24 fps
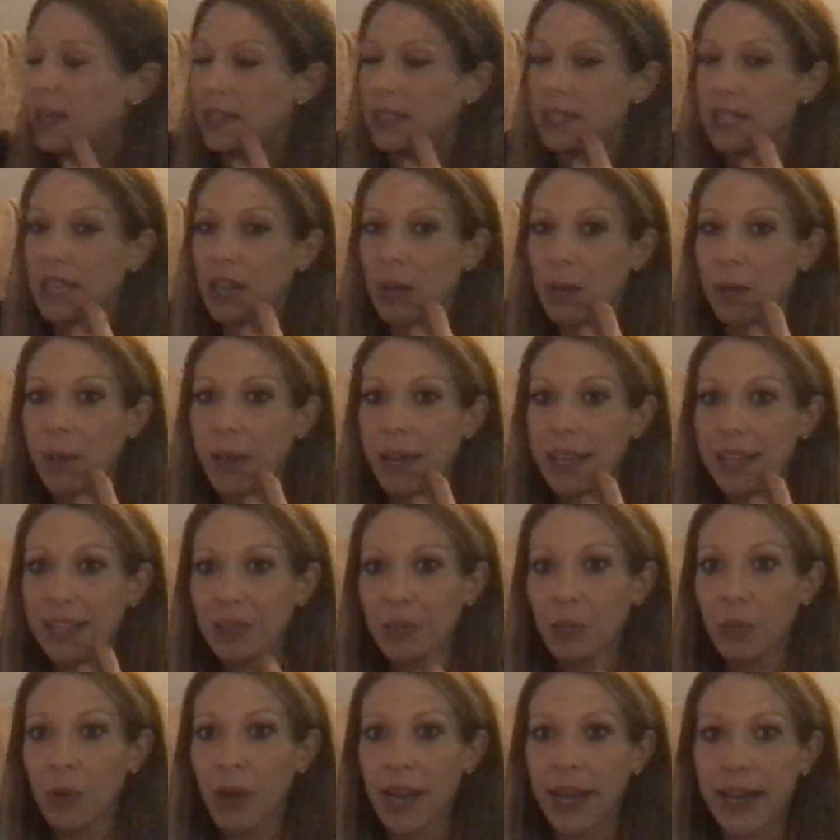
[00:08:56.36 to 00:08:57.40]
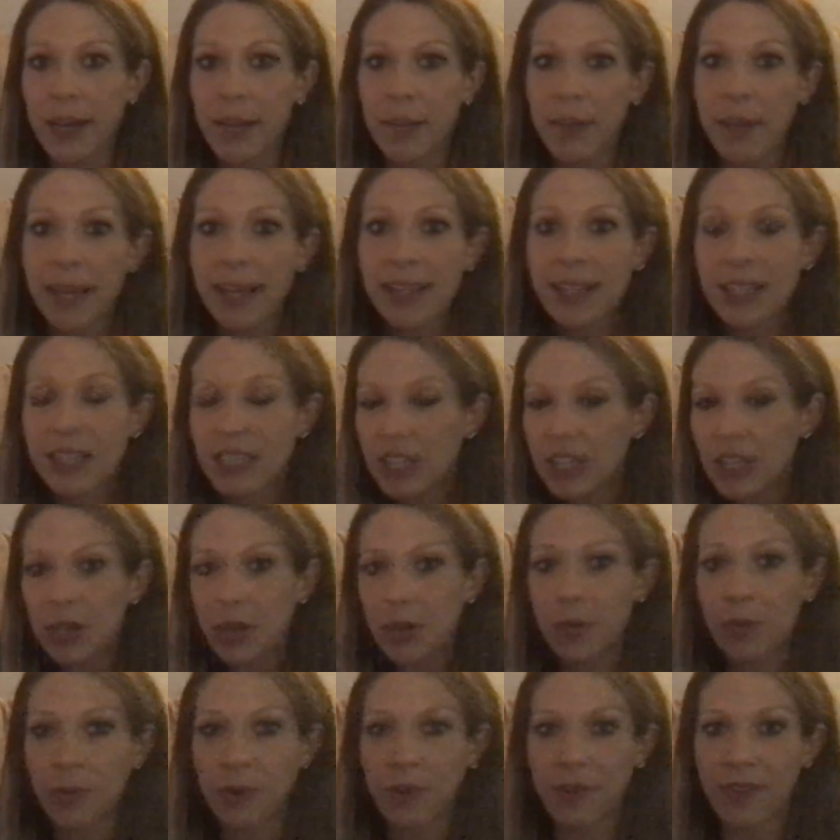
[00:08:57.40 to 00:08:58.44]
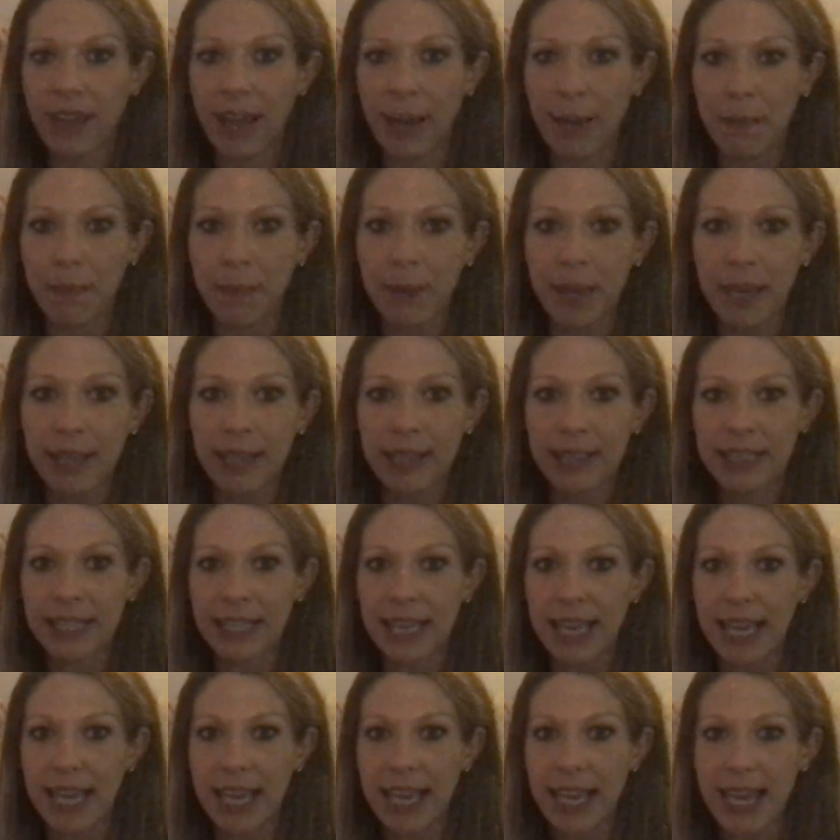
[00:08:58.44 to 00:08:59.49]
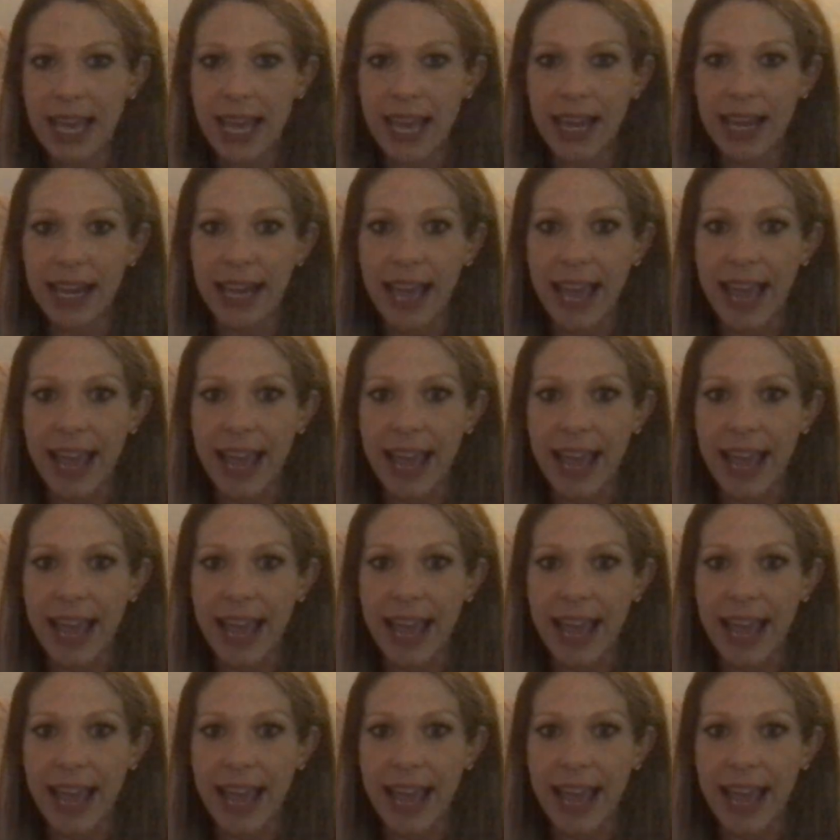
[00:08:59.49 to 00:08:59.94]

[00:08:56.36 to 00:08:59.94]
So base 1 and base 2, we've got BC and